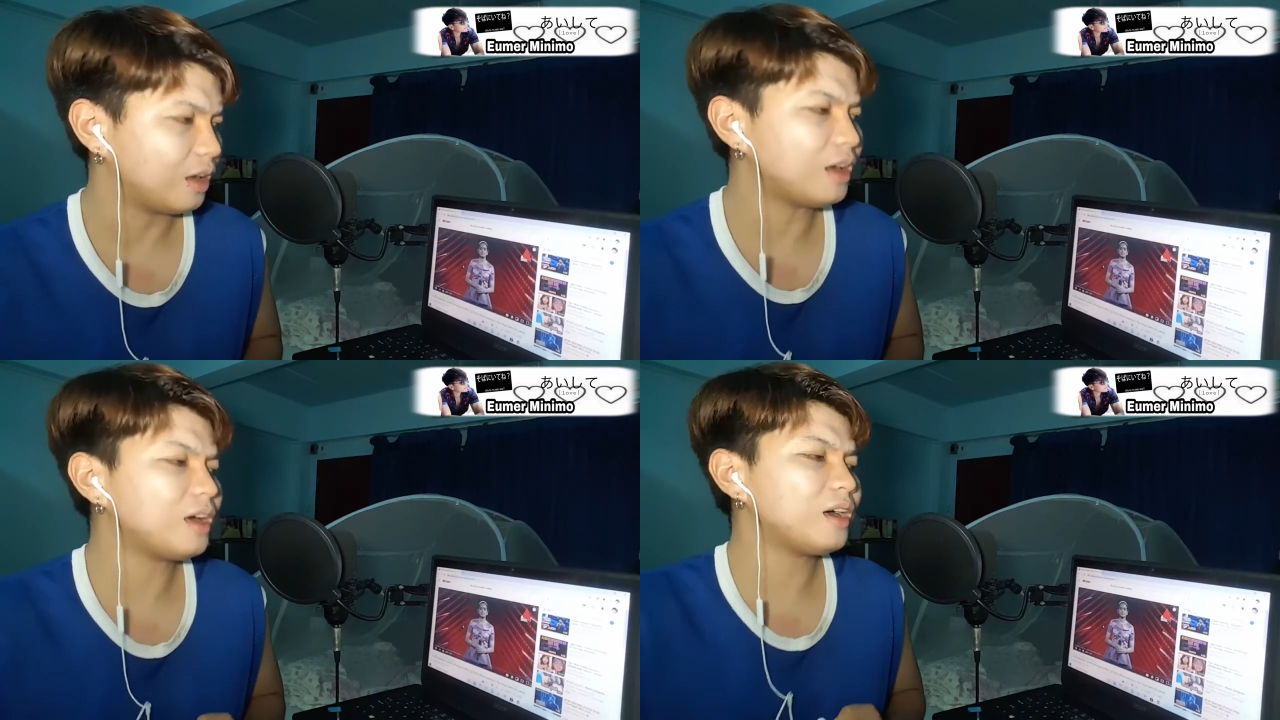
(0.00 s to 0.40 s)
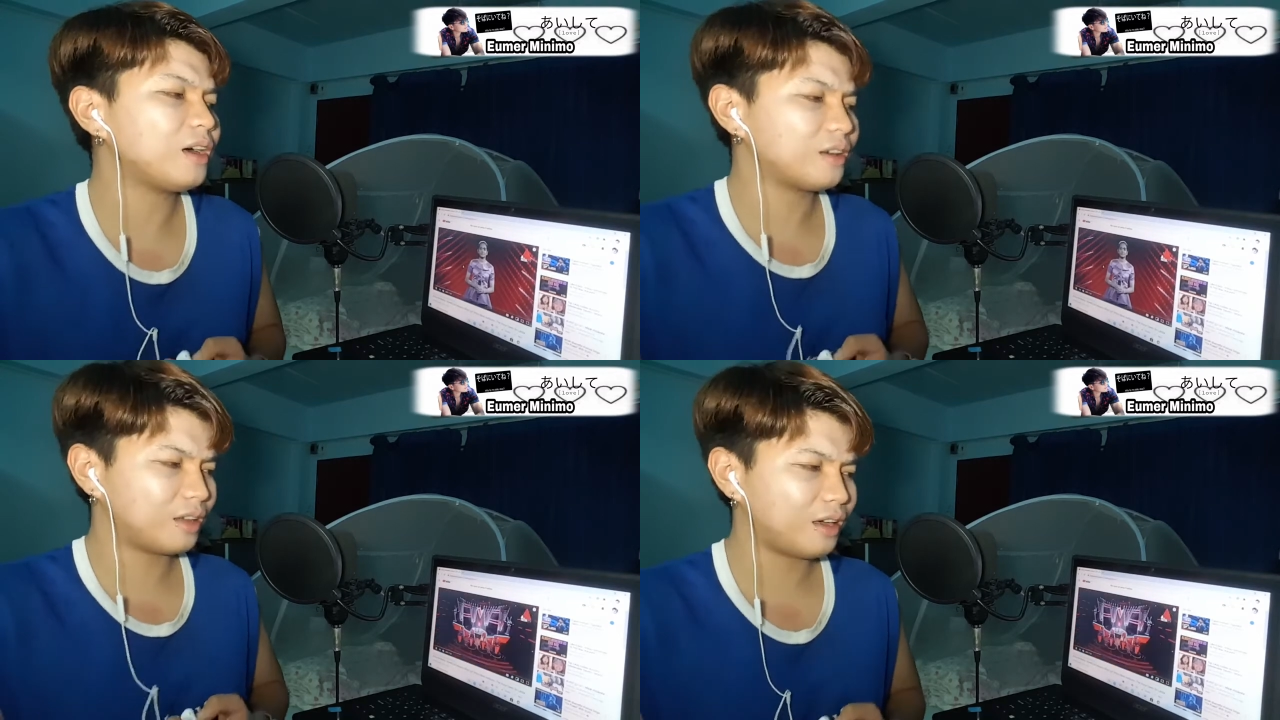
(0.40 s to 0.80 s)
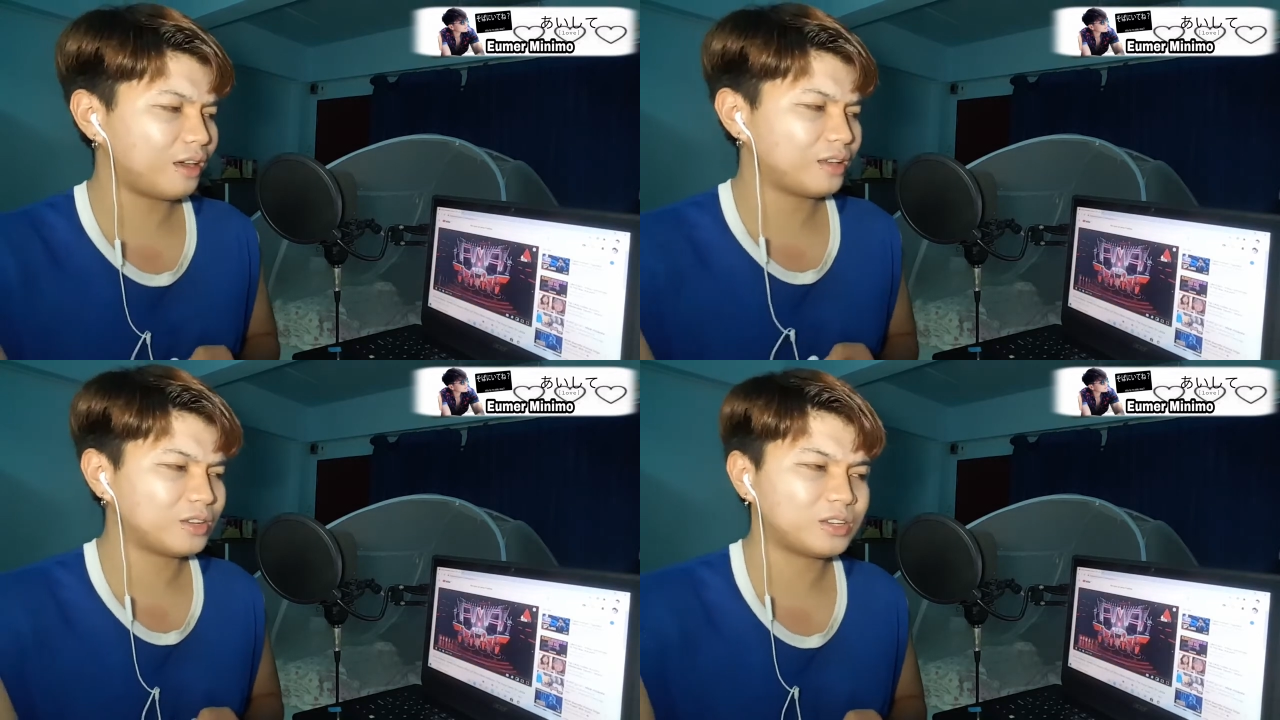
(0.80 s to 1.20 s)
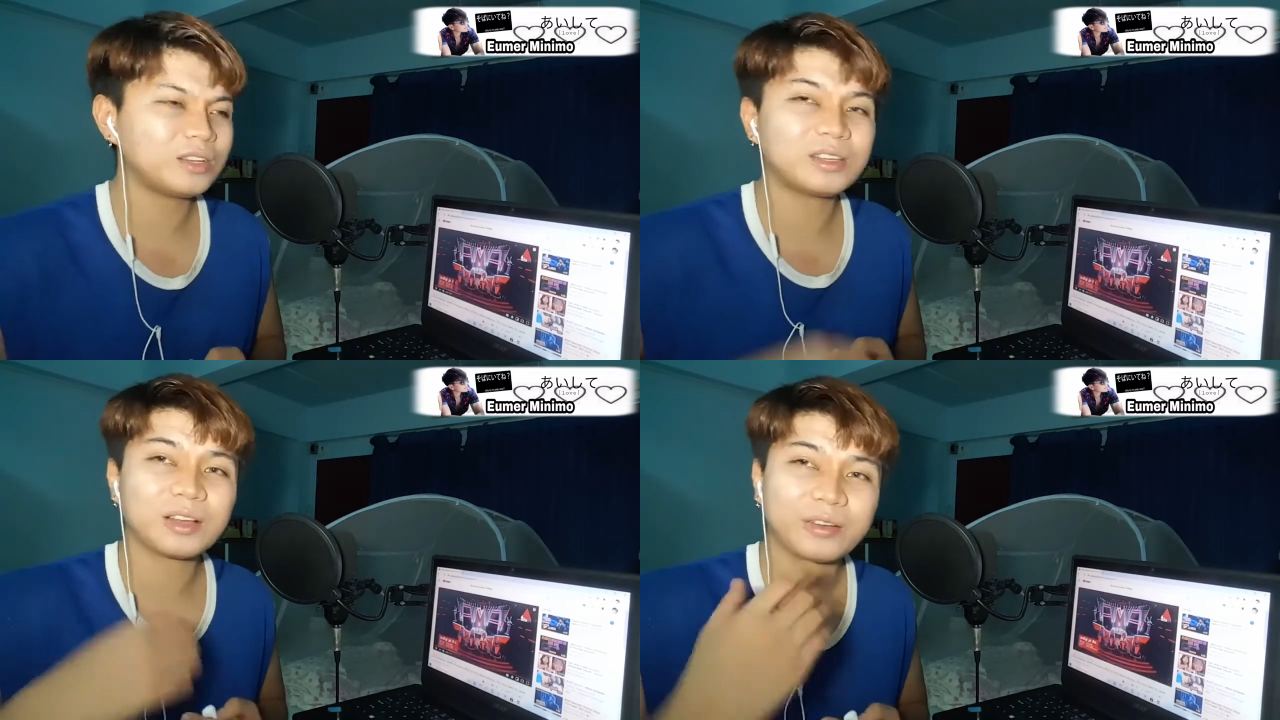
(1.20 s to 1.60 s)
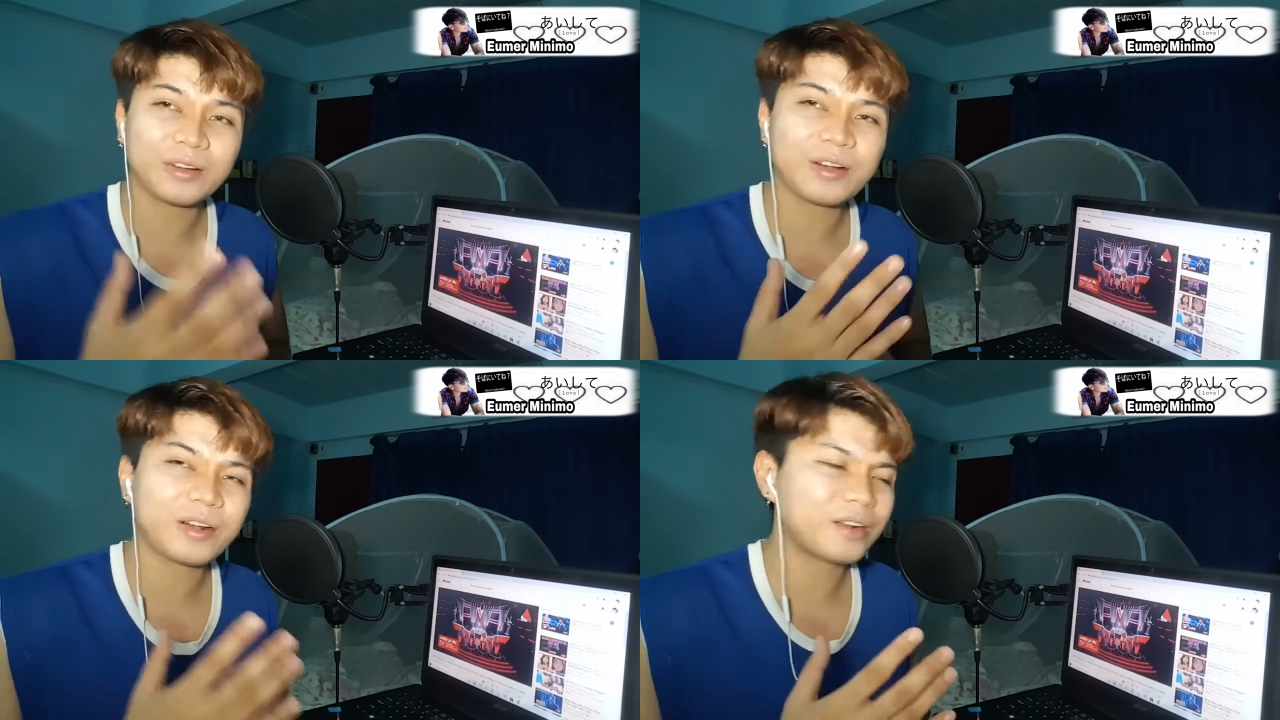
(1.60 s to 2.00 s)
Ah, okay, she's a
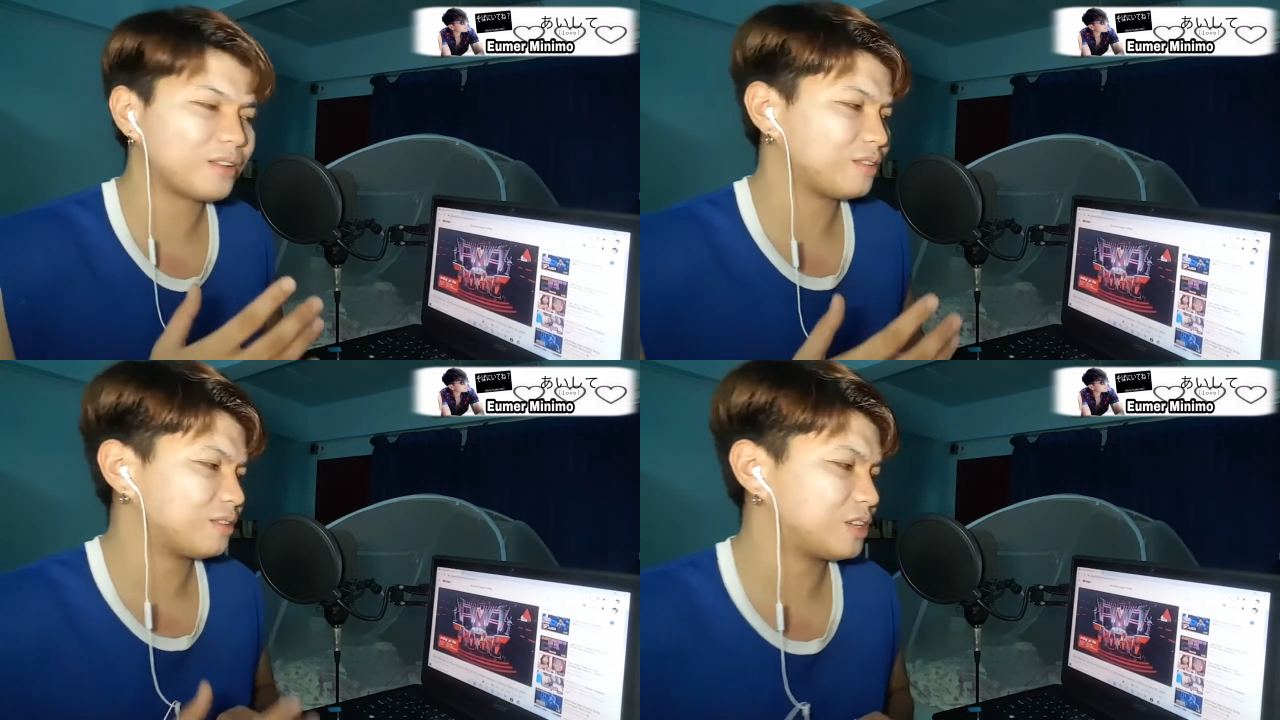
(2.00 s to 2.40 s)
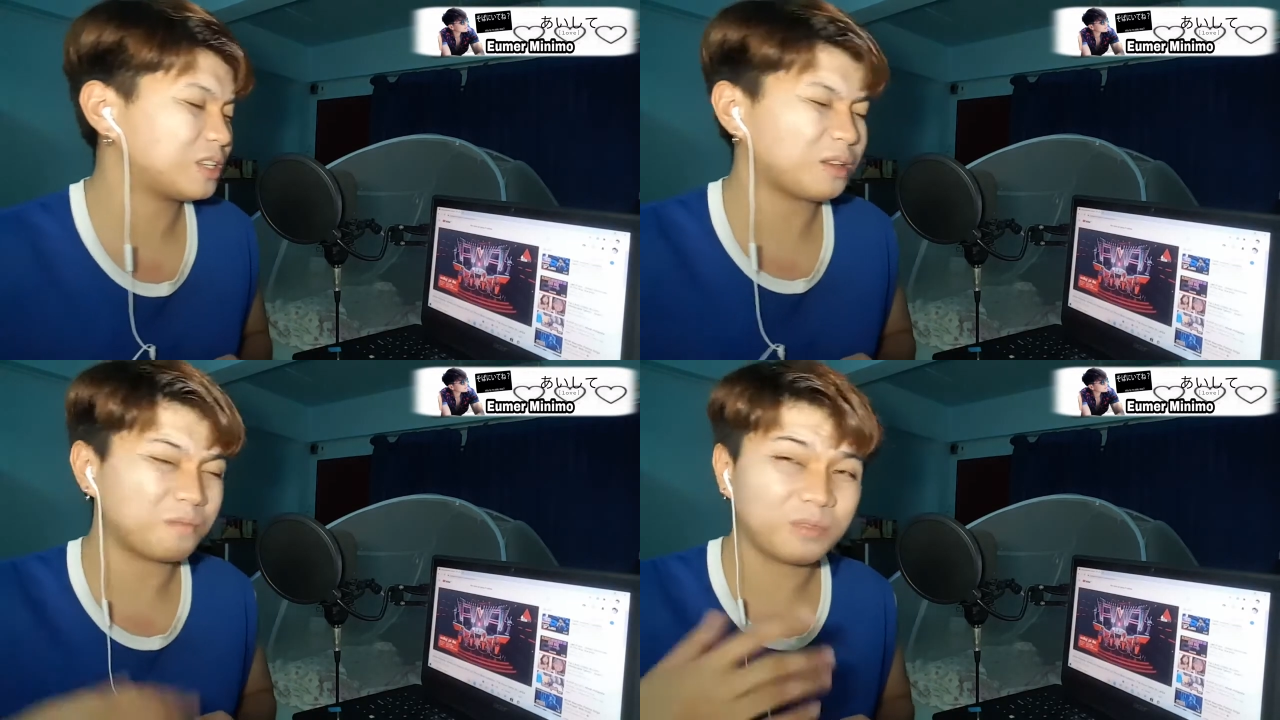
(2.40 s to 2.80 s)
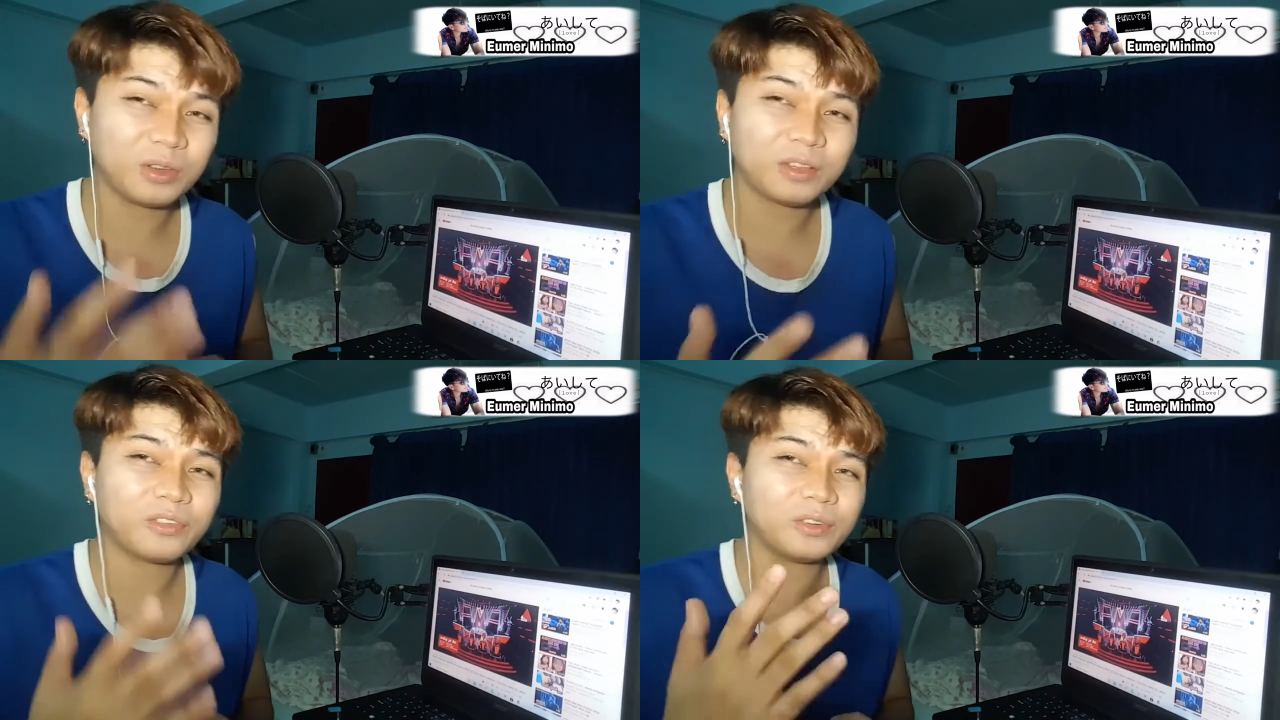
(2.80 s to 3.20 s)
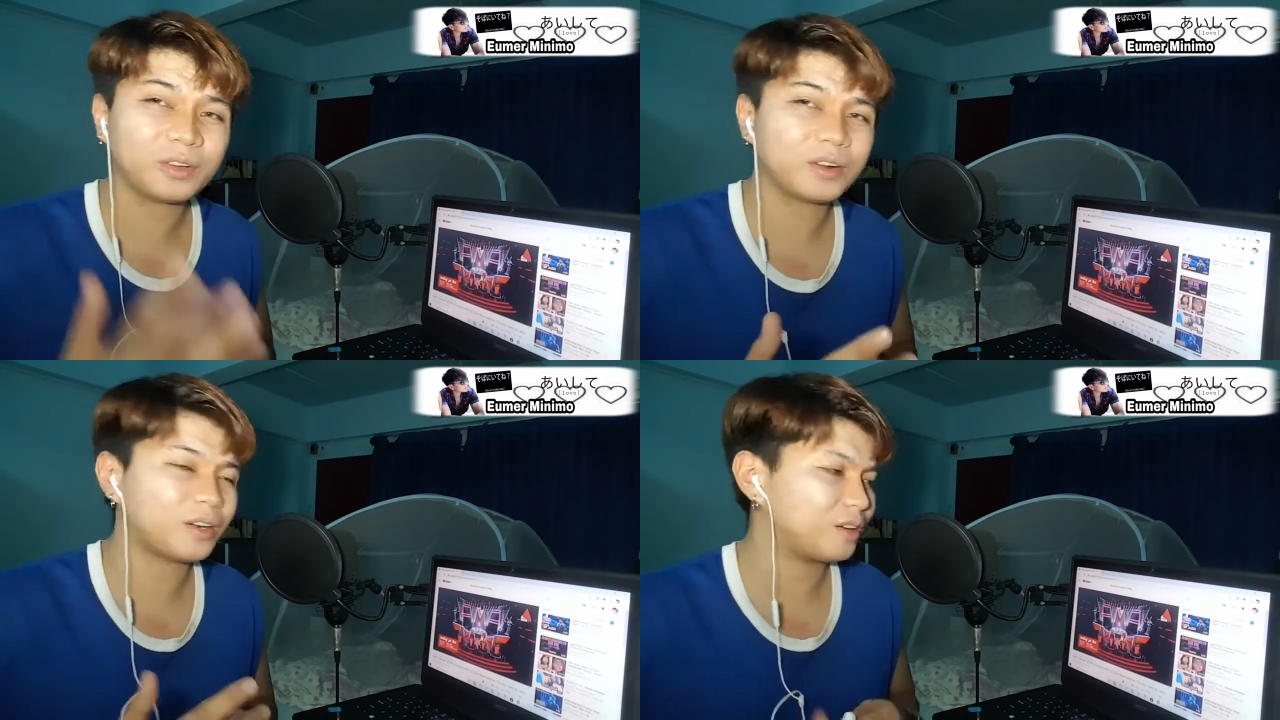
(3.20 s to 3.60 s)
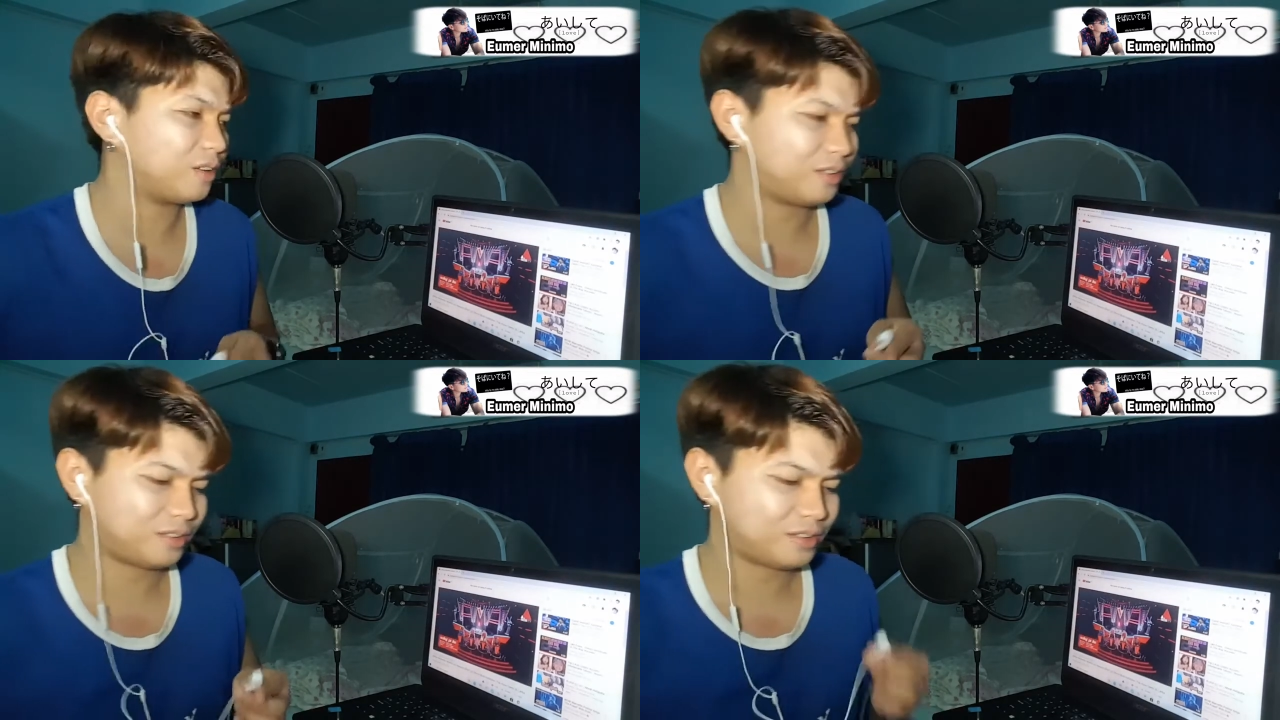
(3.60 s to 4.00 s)
girl. She's a beautiful
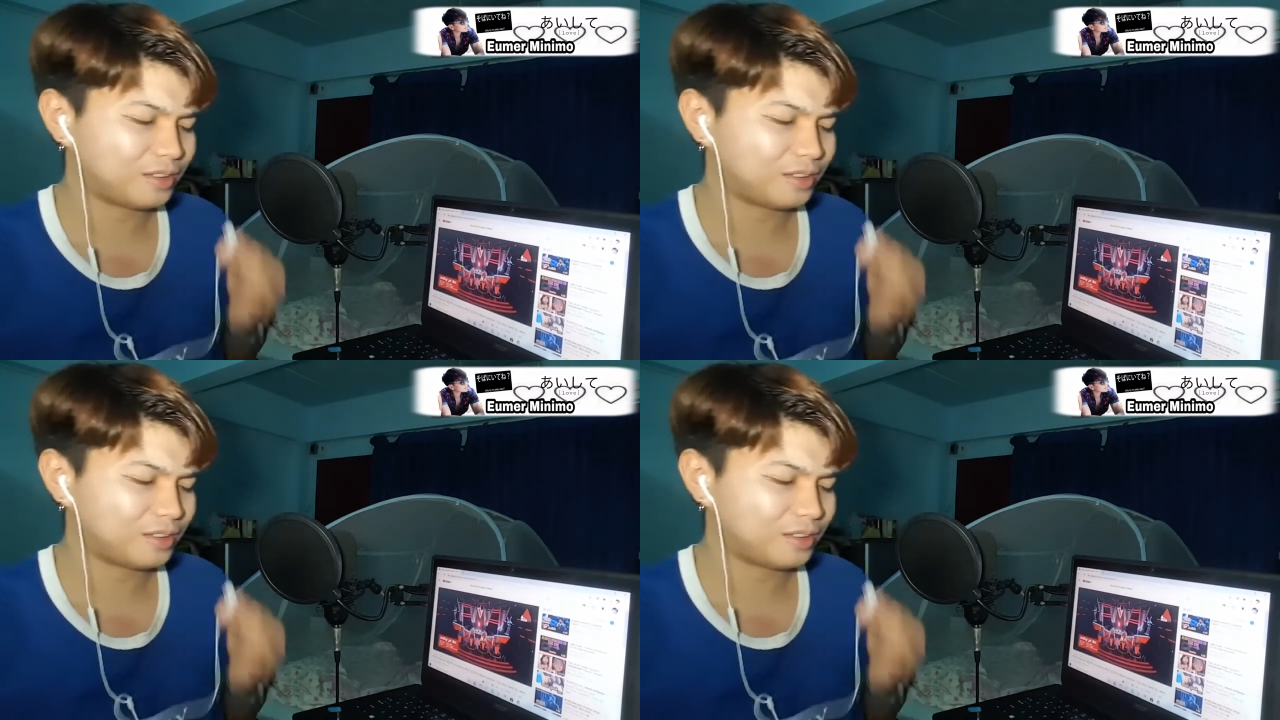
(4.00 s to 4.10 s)
girl.